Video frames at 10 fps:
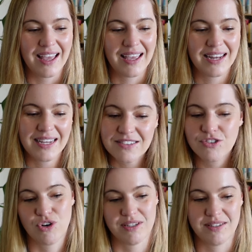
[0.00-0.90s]
it
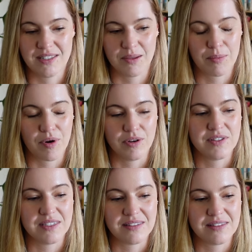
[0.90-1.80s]
is trusting the
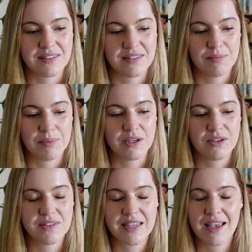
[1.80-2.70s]
process
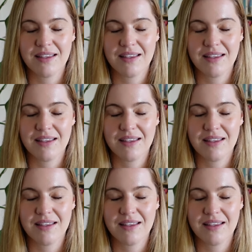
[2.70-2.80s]
because